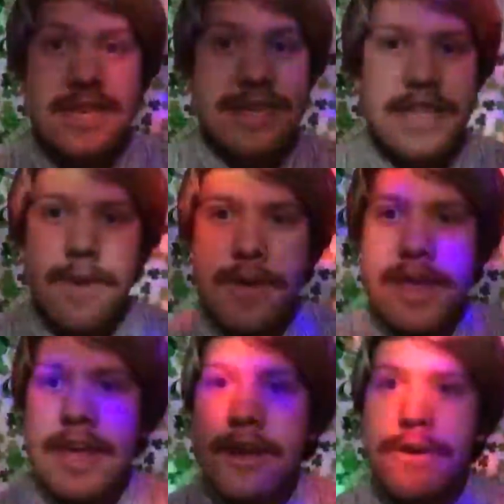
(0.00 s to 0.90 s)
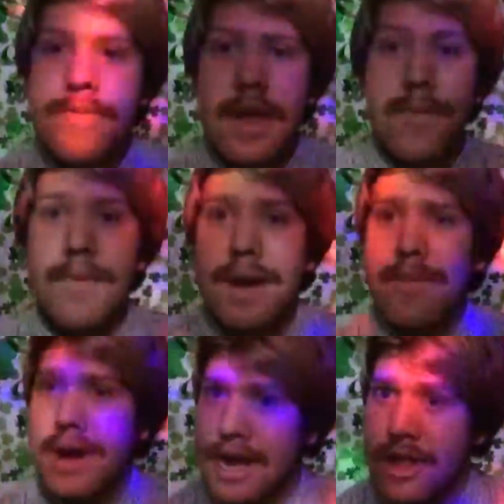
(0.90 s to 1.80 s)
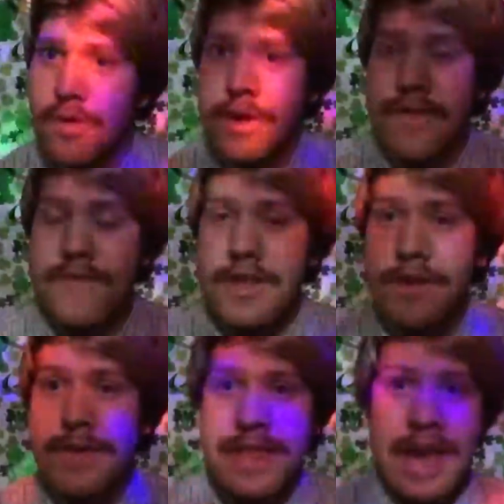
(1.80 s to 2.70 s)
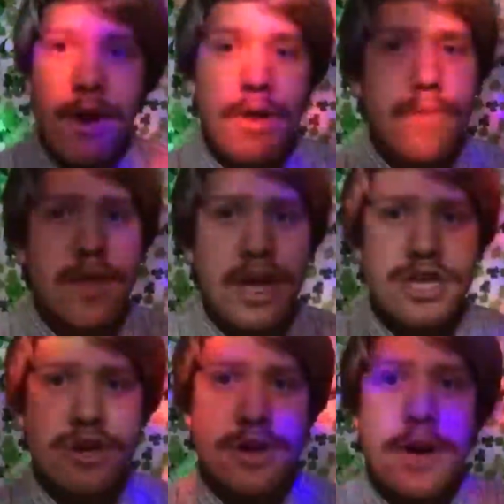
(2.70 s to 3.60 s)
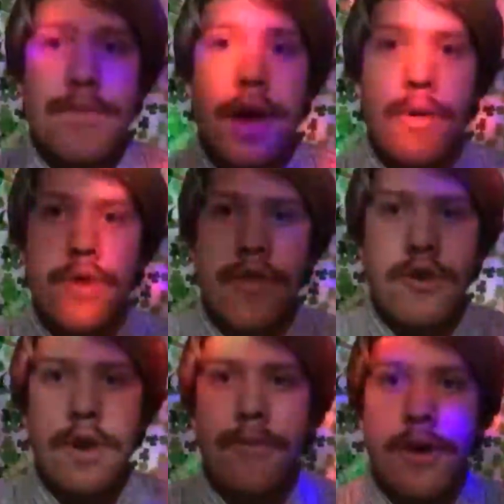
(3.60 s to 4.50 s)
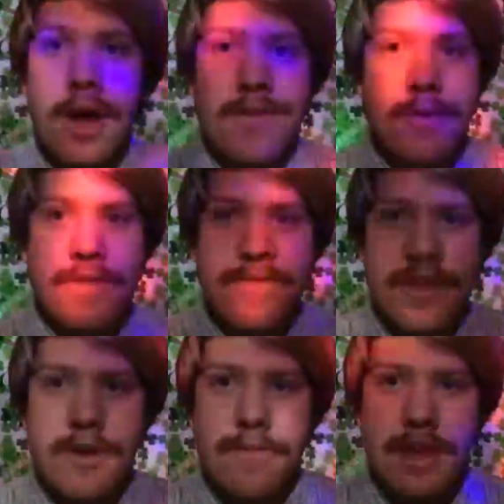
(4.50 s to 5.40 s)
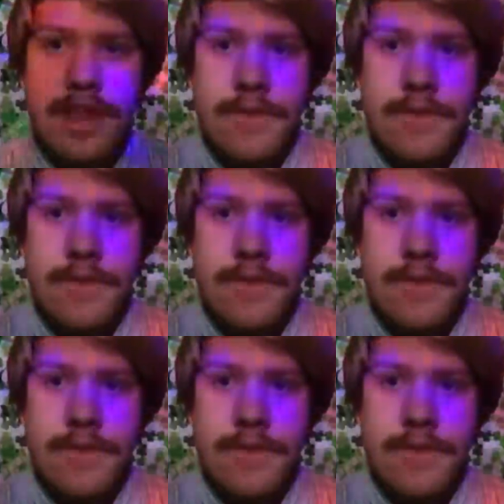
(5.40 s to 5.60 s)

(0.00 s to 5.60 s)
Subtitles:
stop it here. I might probably do another video in town. I'm not sure yet, but I will have to go up there and upload this video. But